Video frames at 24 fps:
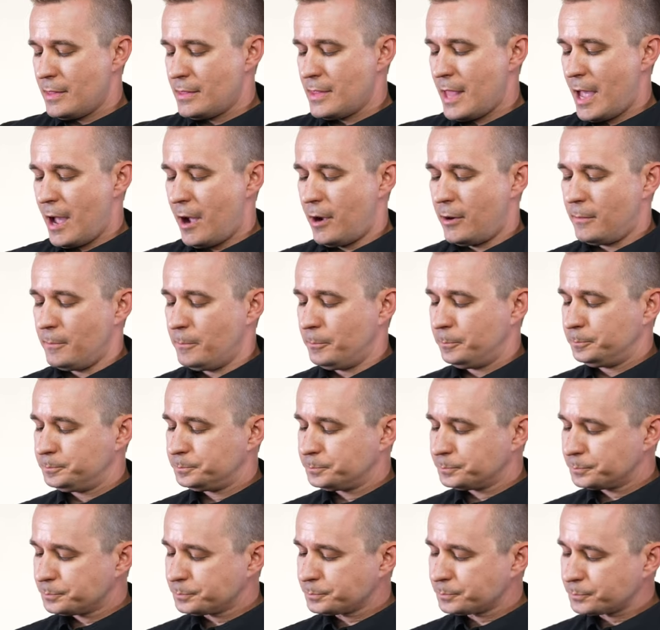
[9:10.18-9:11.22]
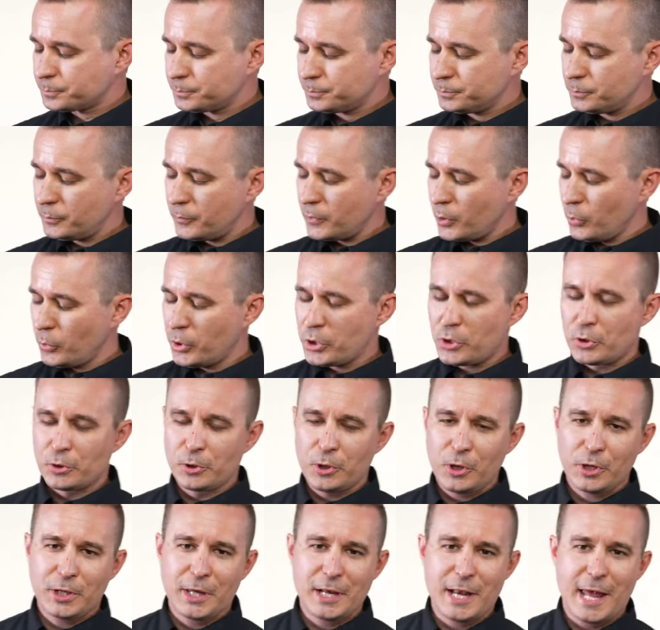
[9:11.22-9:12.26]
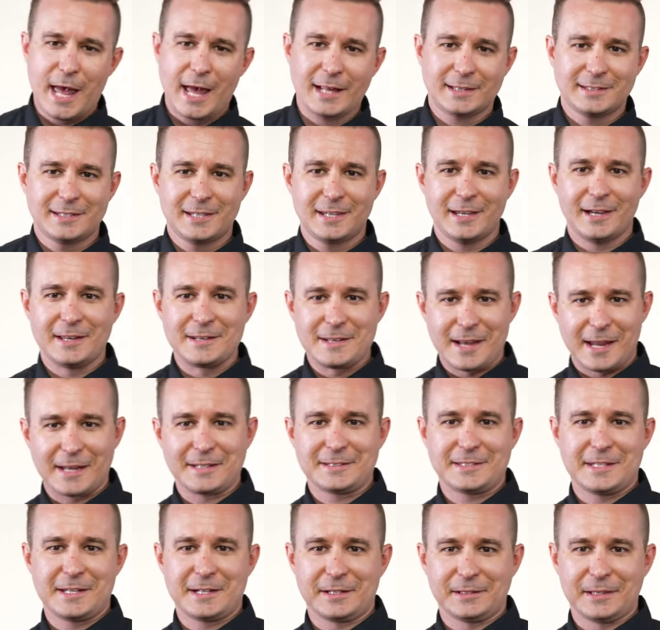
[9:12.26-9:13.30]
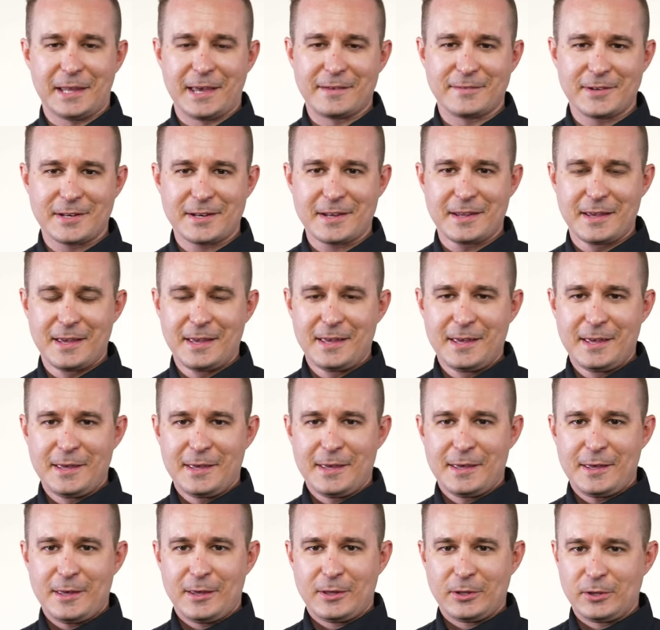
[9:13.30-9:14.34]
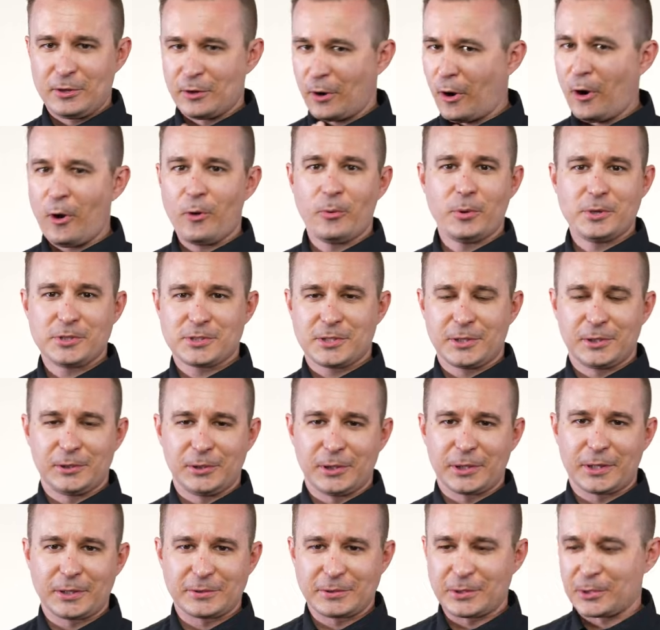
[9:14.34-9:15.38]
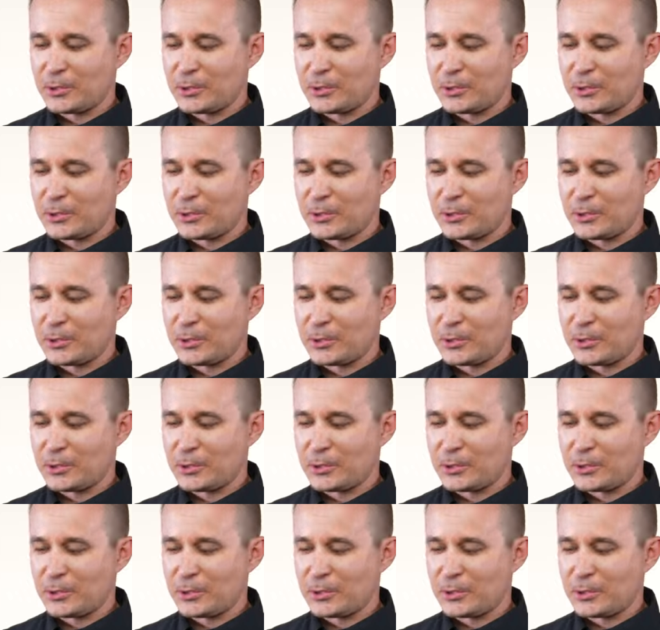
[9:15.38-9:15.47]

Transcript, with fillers: Now, when you're looking at a 1911, you're always gonna look at the